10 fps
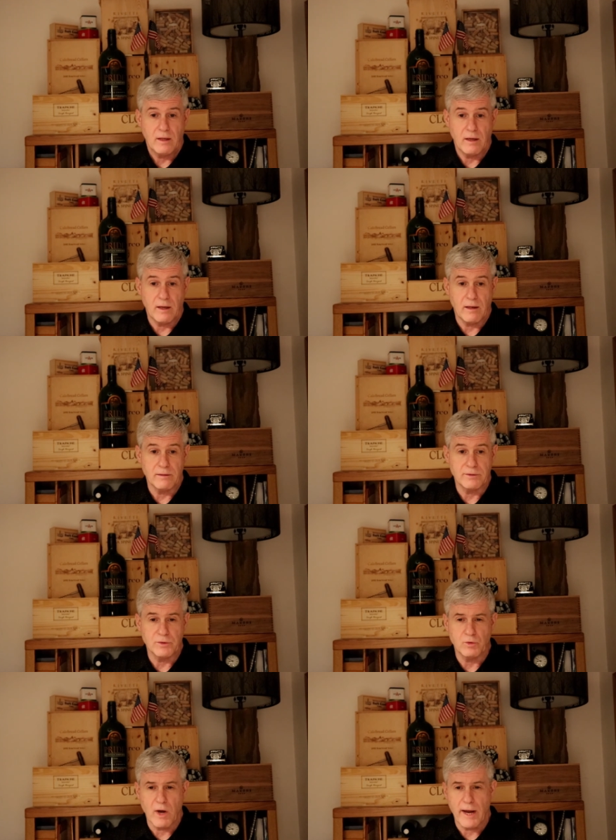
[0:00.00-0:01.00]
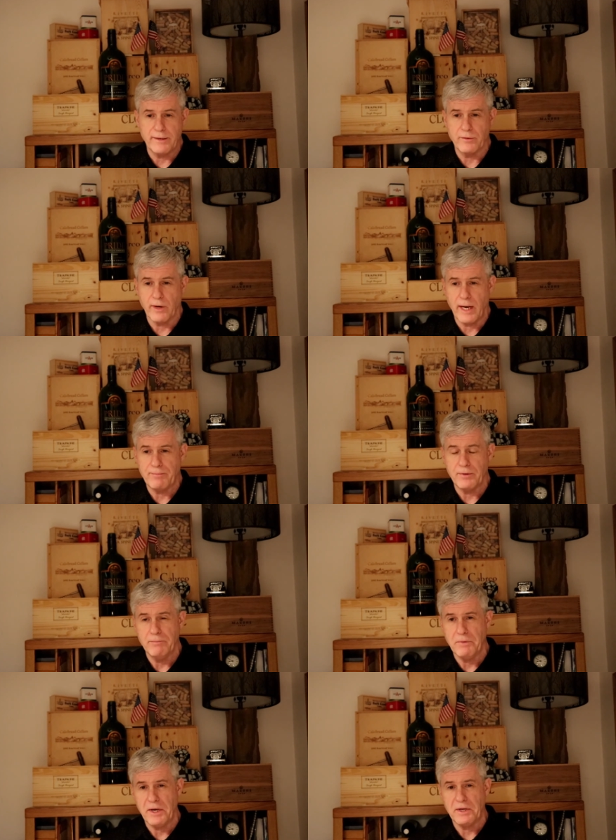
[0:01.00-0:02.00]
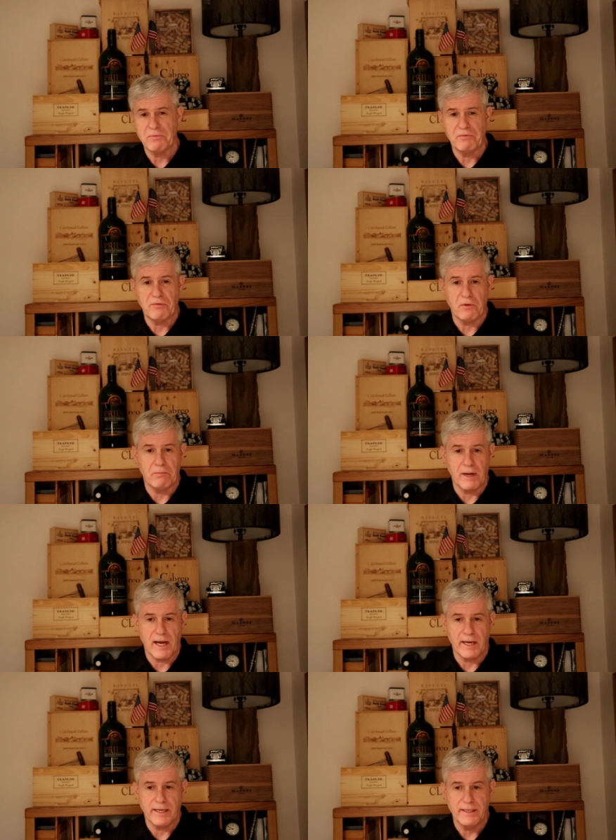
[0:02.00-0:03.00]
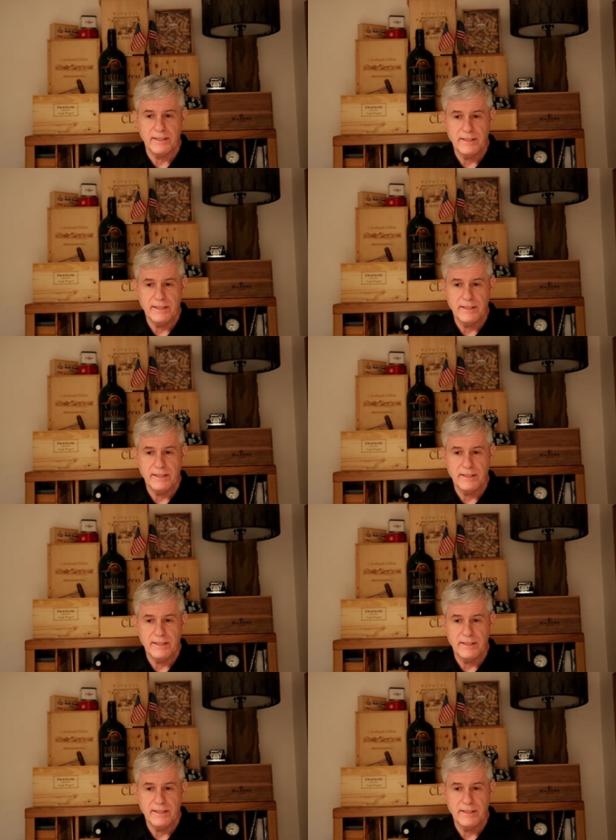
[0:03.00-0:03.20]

Uh, it's a dry grape, medium to full bodied,